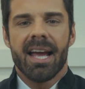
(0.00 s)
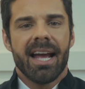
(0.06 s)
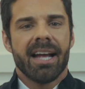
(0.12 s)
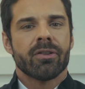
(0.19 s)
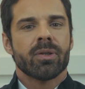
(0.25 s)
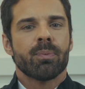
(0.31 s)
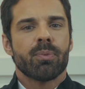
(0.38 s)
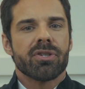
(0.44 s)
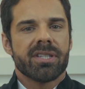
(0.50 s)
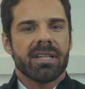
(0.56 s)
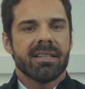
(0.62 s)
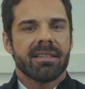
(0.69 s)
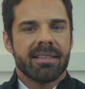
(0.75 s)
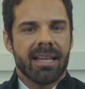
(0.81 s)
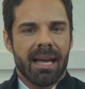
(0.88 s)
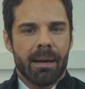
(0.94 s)
and to
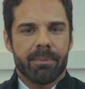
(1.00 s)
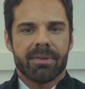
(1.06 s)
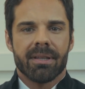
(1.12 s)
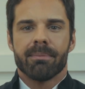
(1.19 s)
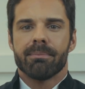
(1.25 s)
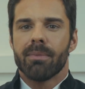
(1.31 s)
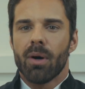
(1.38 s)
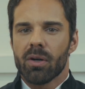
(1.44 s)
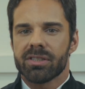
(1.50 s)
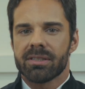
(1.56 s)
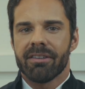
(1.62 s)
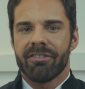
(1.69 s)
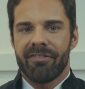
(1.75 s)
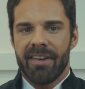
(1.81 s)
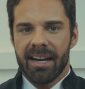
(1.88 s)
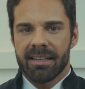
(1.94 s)
present them the most
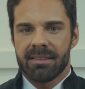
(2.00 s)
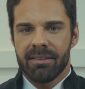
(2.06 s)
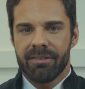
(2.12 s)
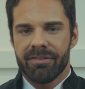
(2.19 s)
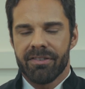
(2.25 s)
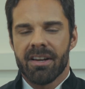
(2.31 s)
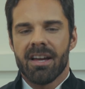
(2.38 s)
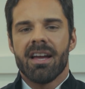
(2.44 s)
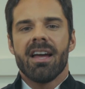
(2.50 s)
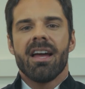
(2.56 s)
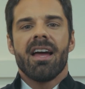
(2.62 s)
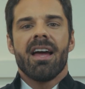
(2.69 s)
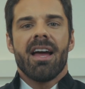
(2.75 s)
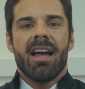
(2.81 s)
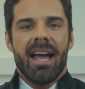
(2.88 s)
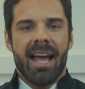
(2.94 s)
effective
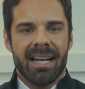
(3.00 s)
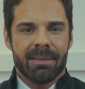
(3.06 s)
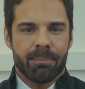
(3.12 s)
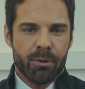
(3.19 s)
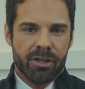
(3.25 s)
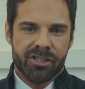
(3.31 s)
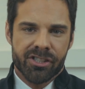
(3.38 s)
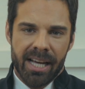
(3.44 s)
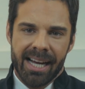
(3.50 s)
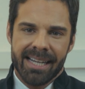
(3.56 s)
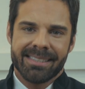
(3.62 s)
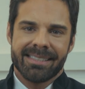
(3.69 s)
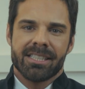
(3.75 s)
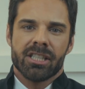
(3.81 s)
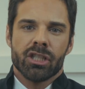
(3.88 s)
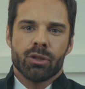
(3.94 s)
and
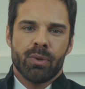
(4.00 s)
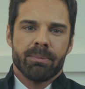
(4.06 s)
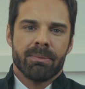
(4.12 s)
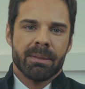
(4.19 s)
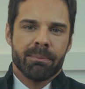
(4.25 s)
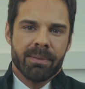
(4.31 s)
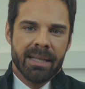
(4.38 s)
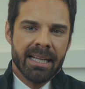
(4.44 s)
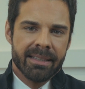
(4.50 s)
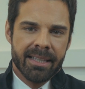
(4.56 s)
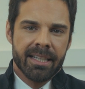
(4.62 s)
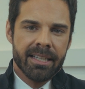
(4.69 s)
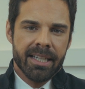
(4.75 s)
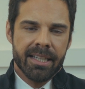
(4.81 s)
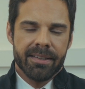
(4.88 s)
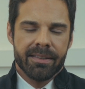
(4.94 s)
precise treatment plan they
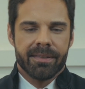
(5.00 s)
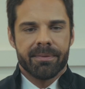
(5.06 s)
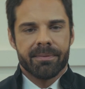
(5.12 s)
need.